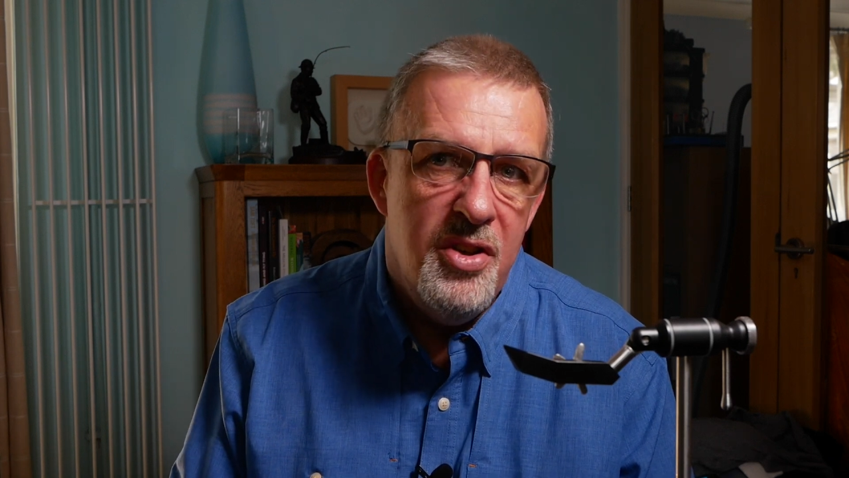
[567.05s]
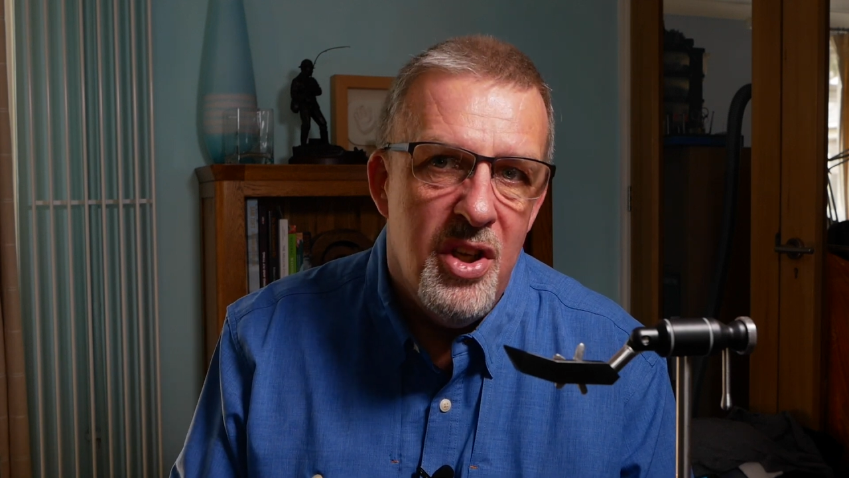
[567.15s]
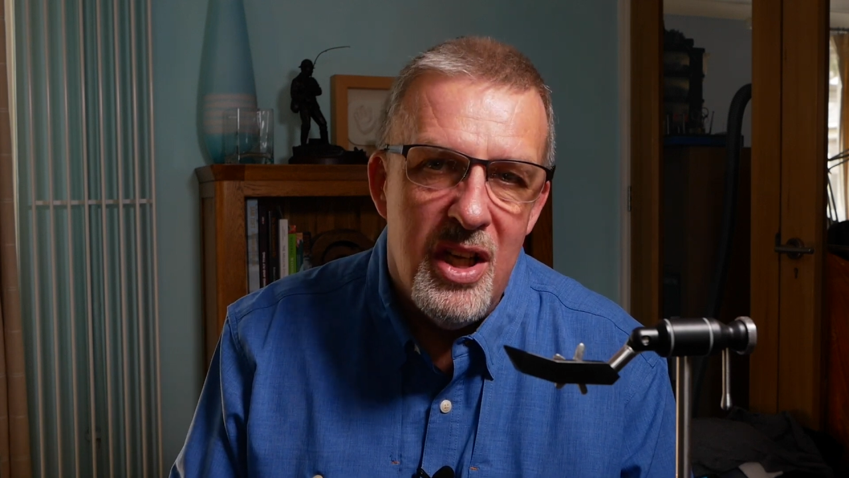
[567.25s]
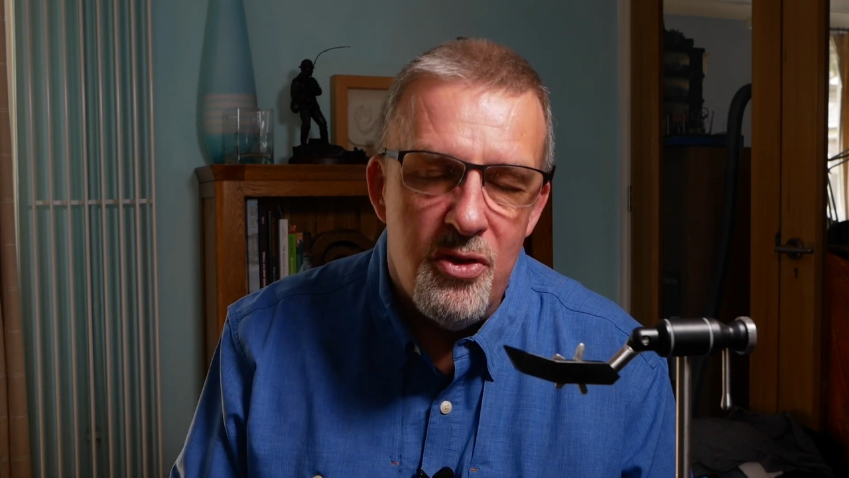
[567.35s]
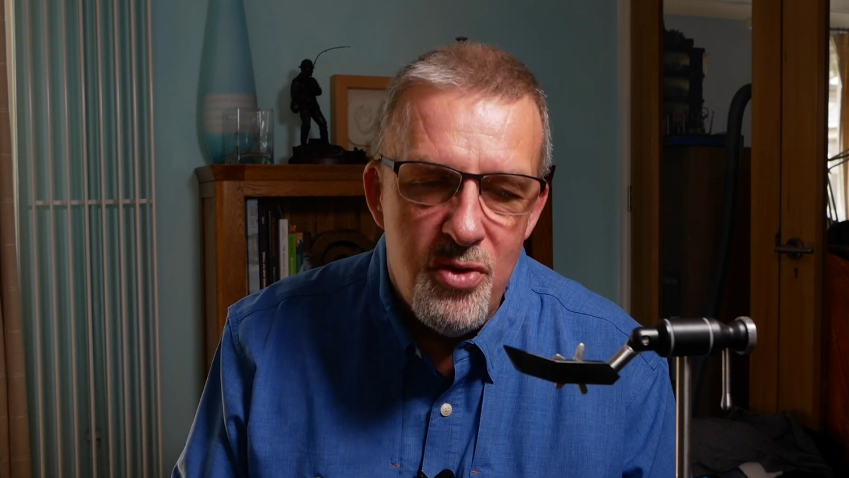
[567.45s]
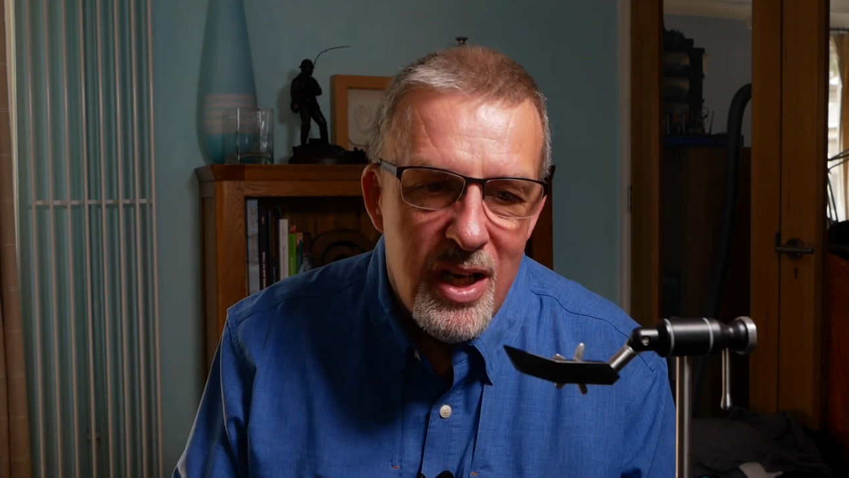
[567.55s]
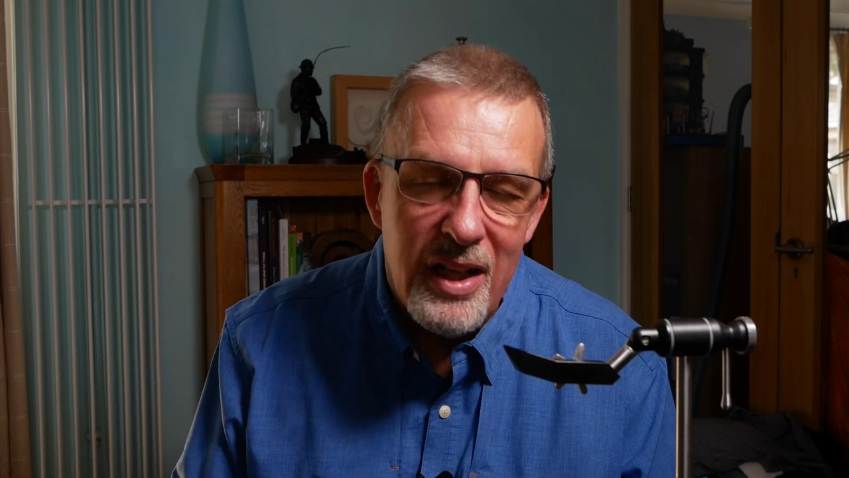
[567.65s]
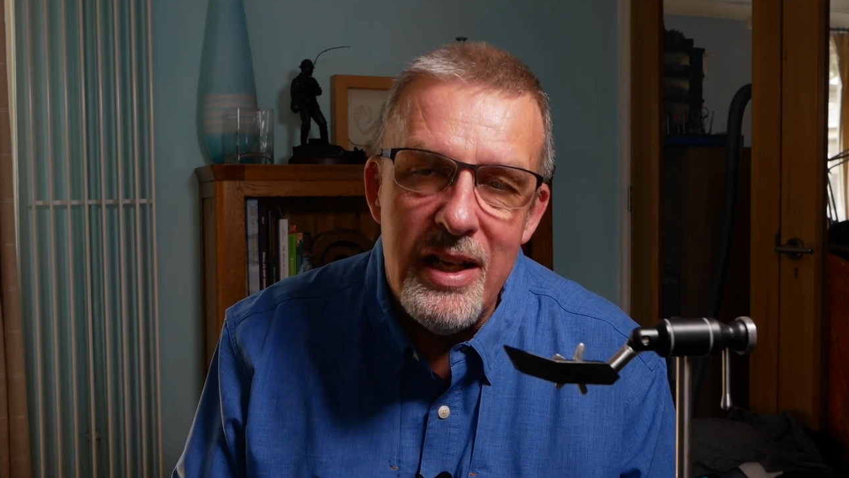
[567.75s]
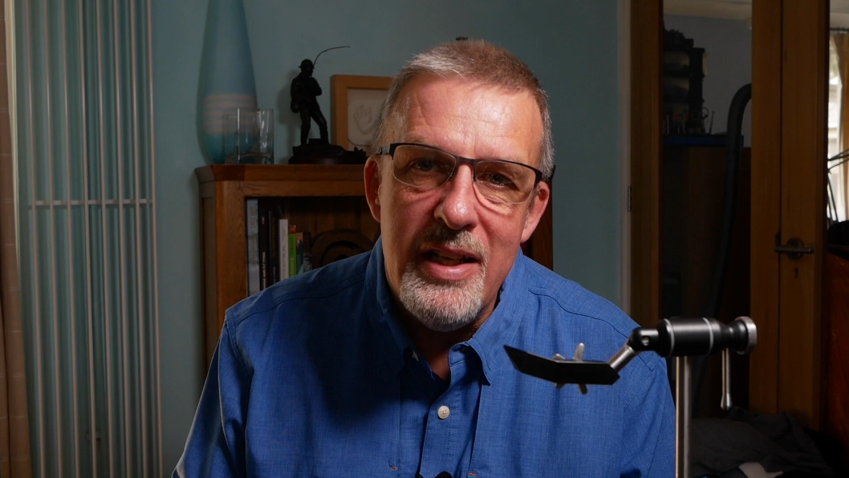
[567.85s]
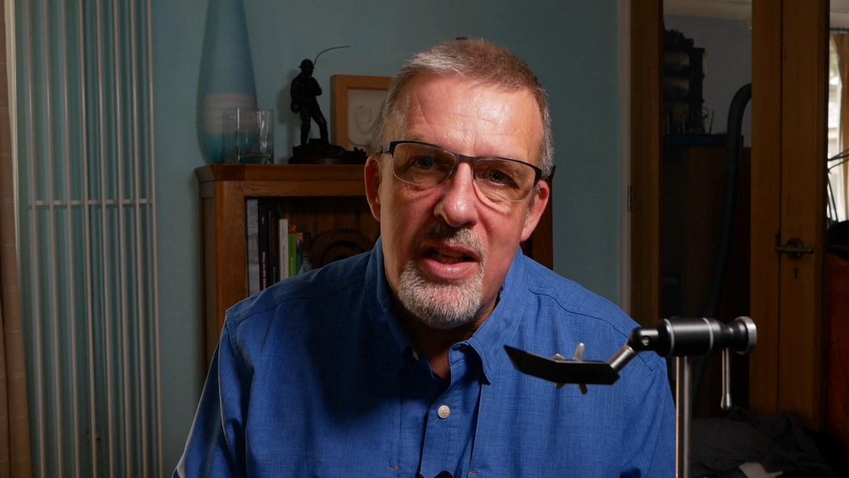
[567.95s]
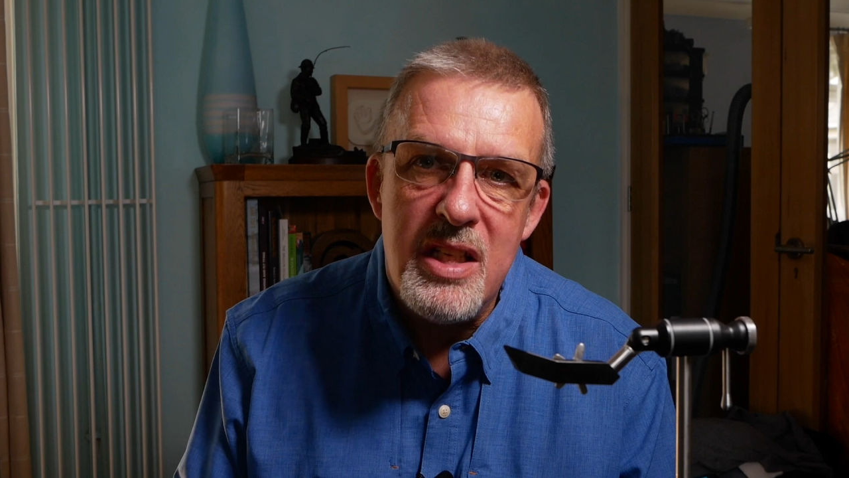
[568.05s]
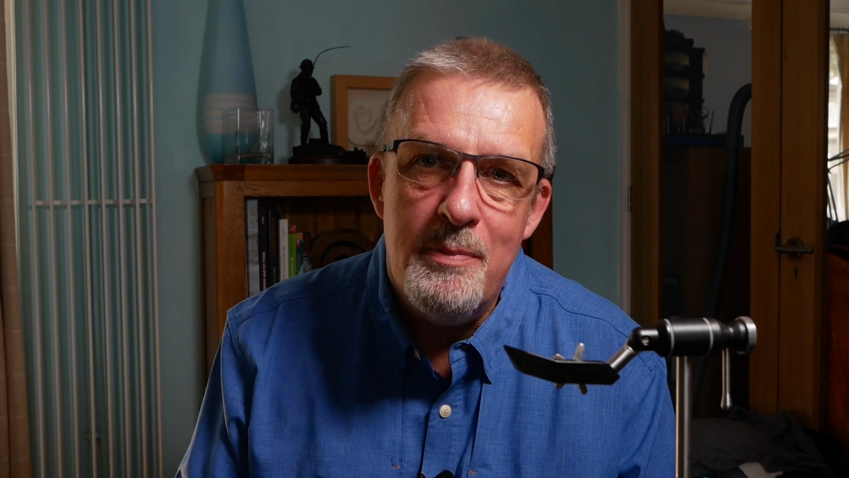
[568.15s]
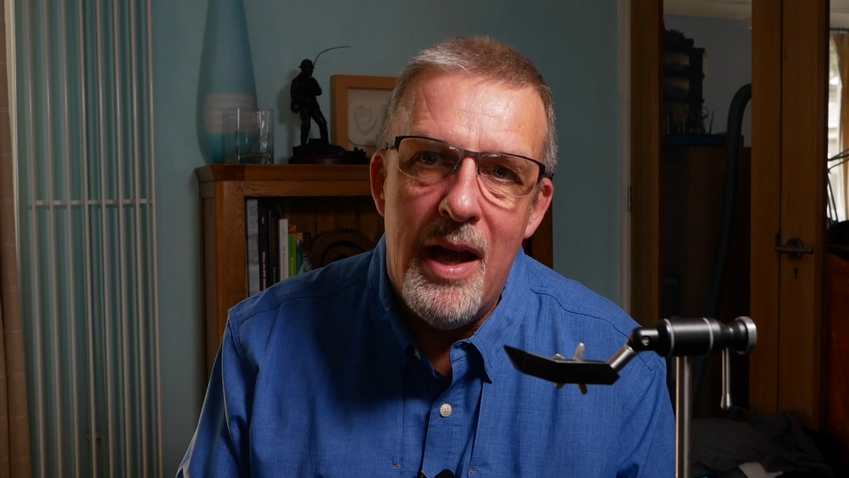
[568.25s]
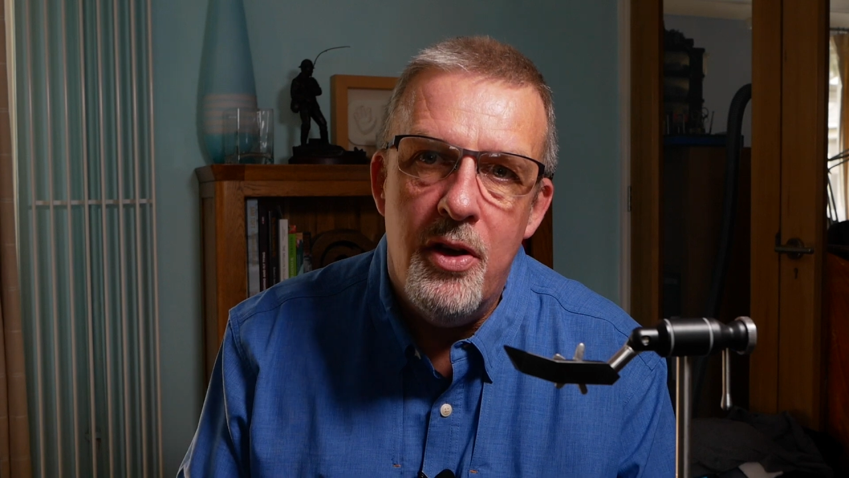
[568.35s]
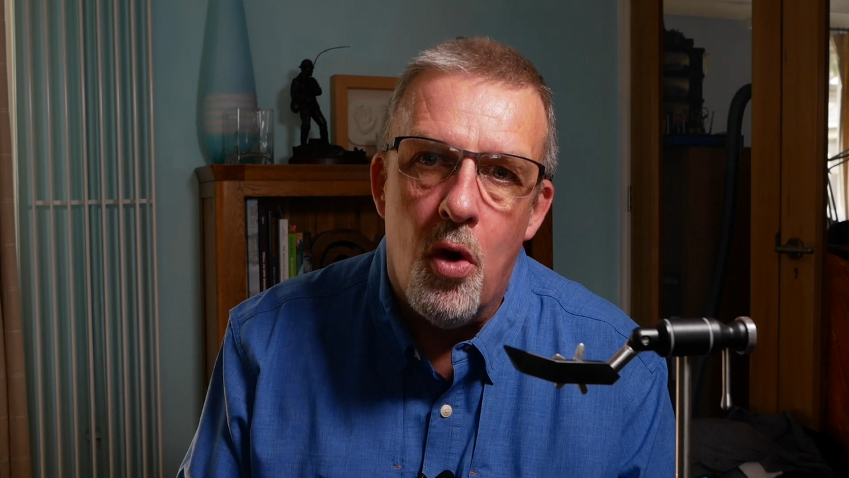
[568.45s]
Do you really need to
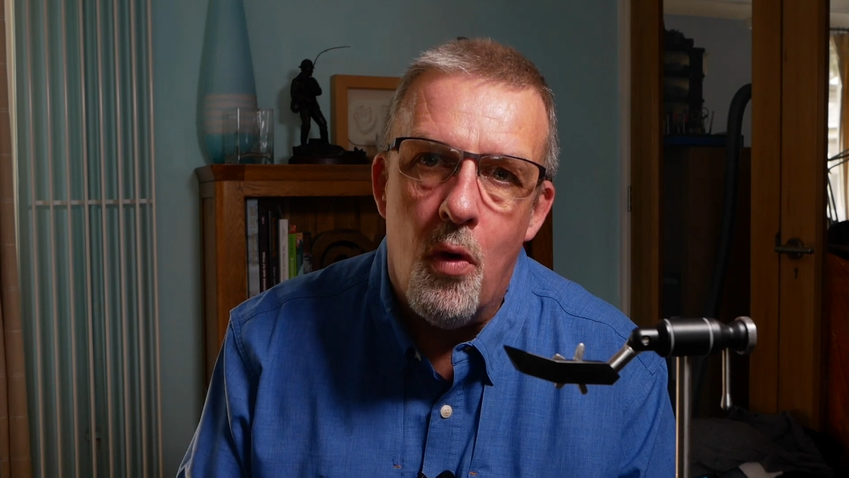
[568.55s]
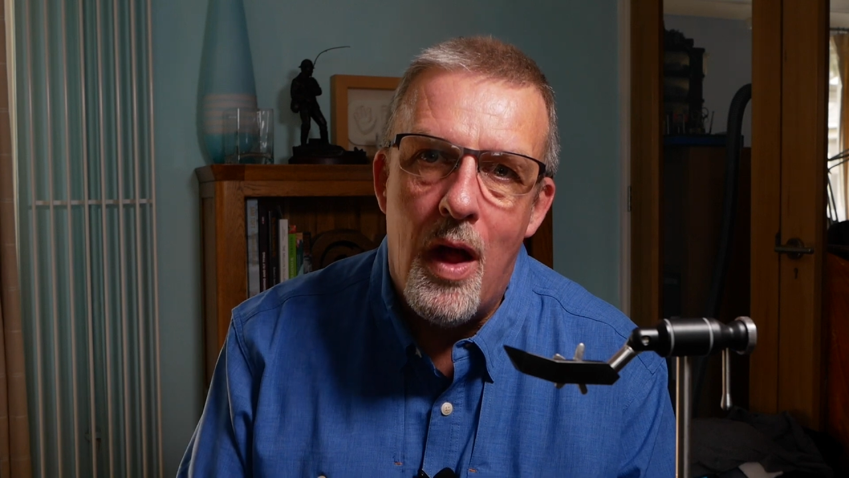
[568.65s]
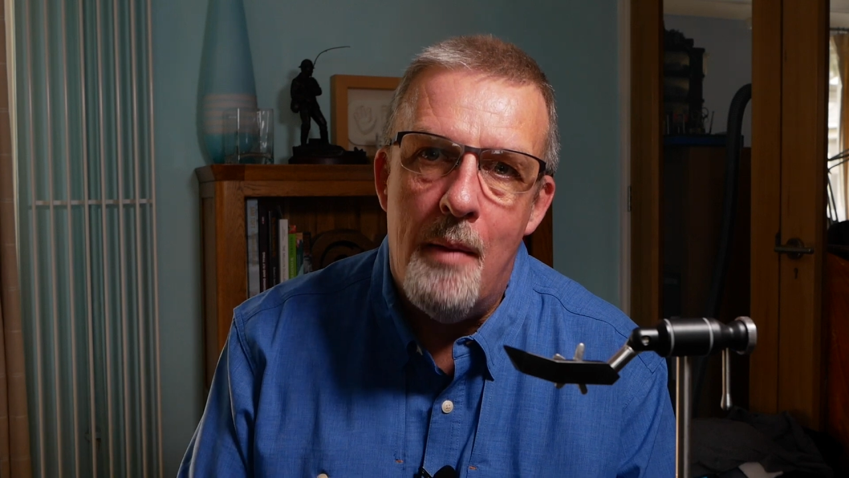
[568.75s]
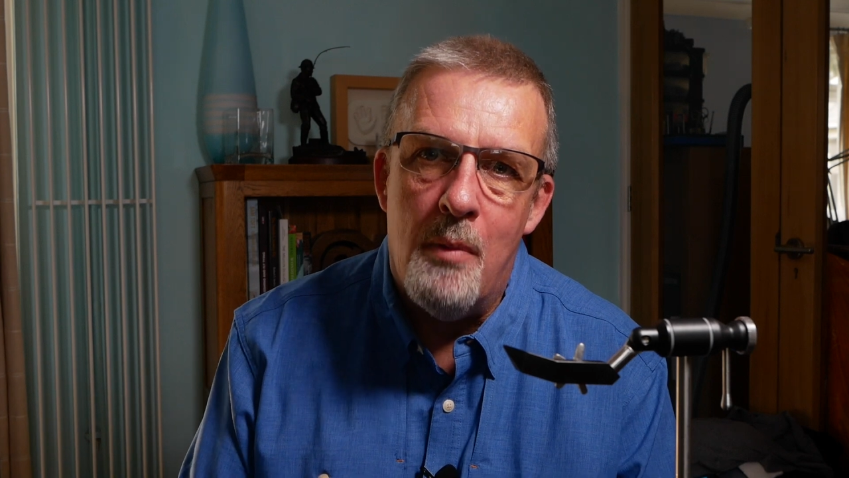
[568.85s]
spend all that